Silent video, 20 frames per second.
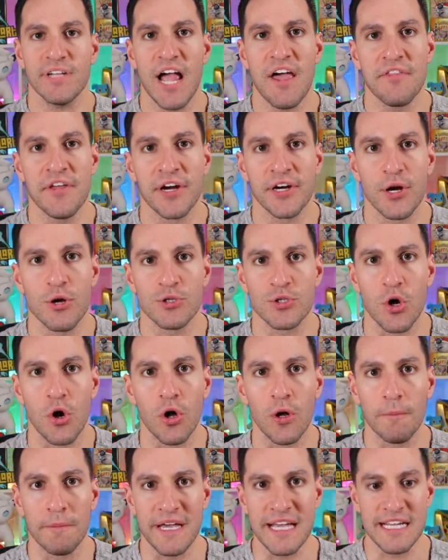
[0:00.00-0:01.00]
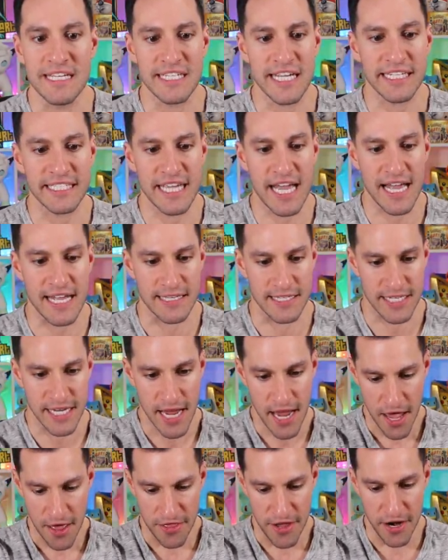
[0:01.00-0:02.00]
And there goes all PSA 10s.
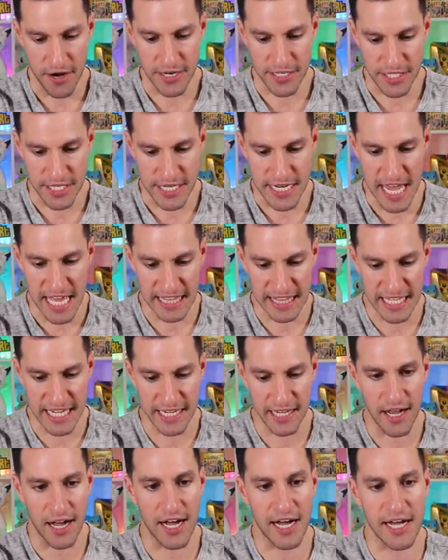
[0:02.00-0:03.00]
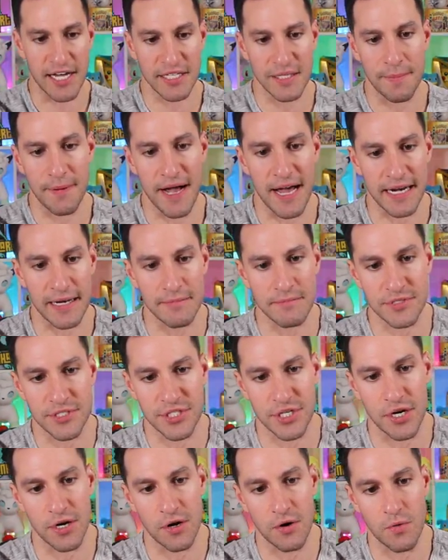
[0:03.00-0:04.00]
There's nothing on the bottom,
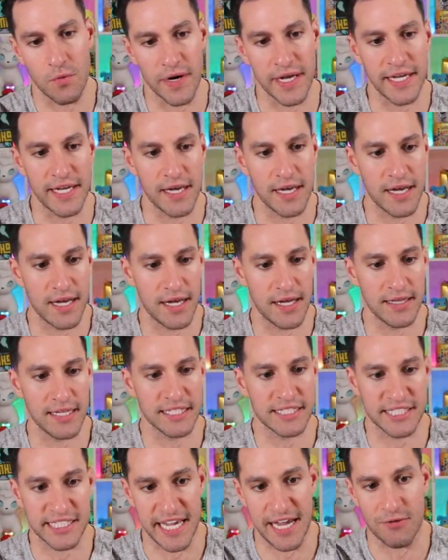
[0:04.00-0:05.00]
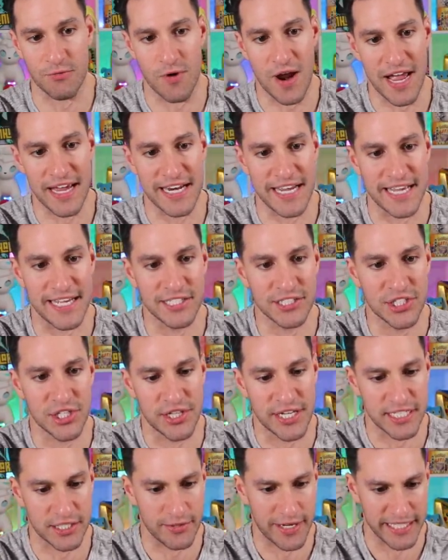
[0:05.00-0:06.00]
so we, let's get right into
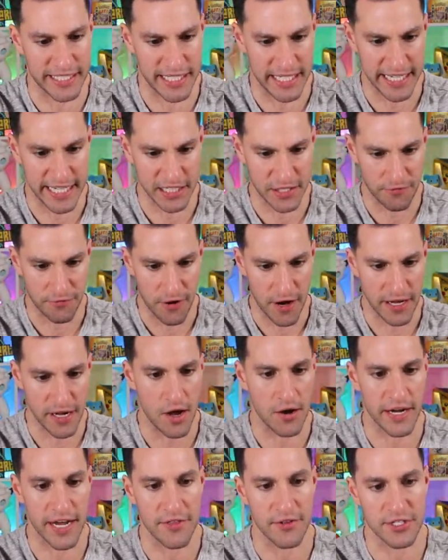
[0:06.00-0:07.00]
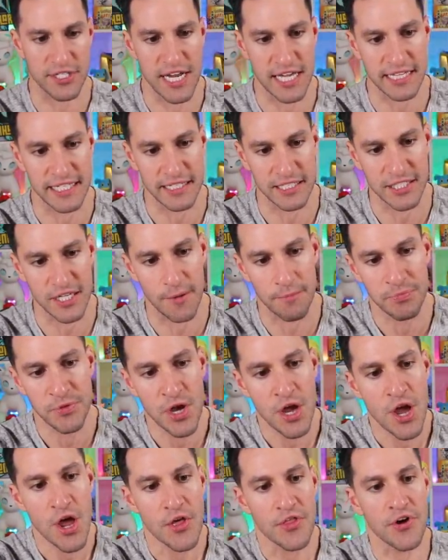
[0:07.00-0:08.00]
this. Wait, did I get the front? Okay, there's nothing. So
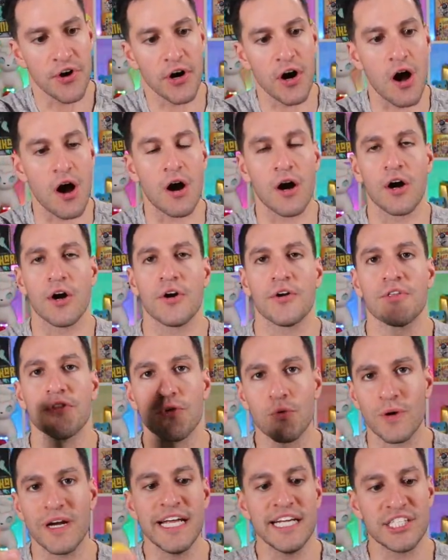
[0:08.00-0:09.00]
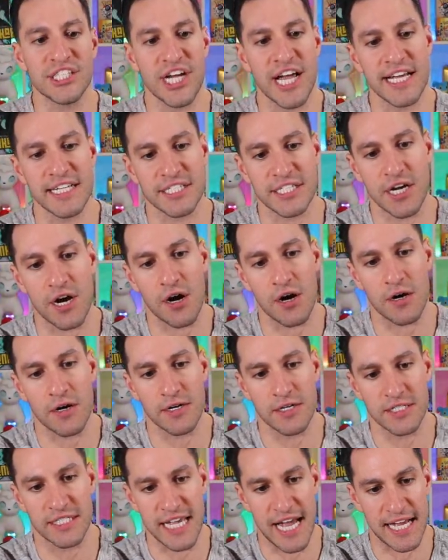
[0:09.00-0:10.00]
there are 3 chase
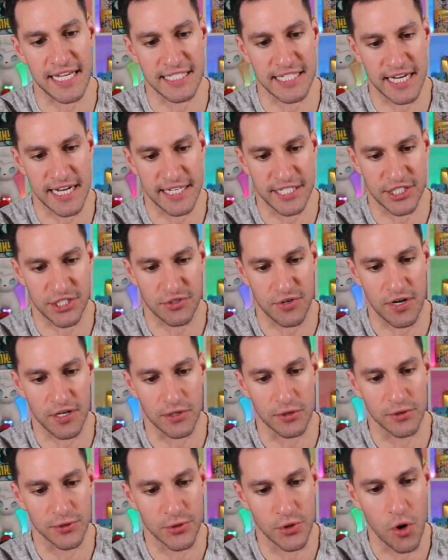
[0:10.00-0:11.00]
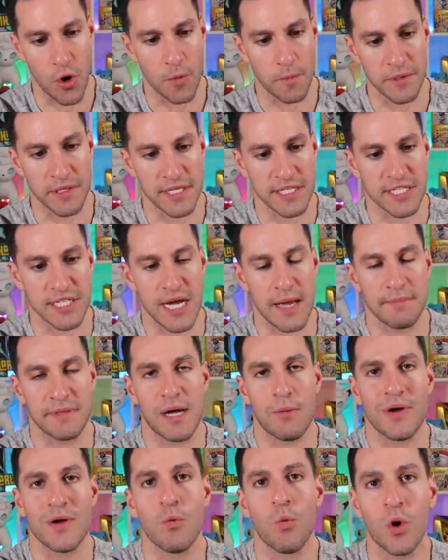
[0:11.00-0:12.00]
cards, as I struggle to open this up,
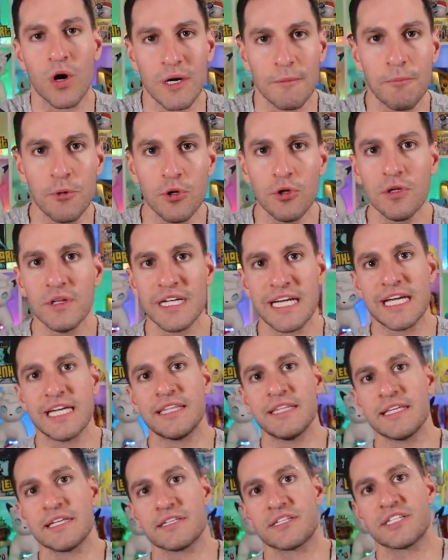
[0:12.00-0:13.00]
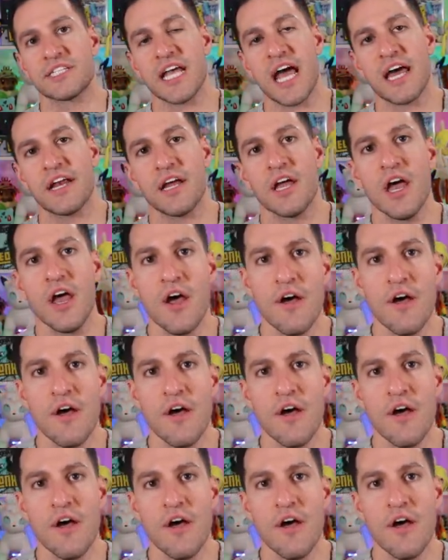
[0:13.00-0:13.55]
that we want to pull in this set.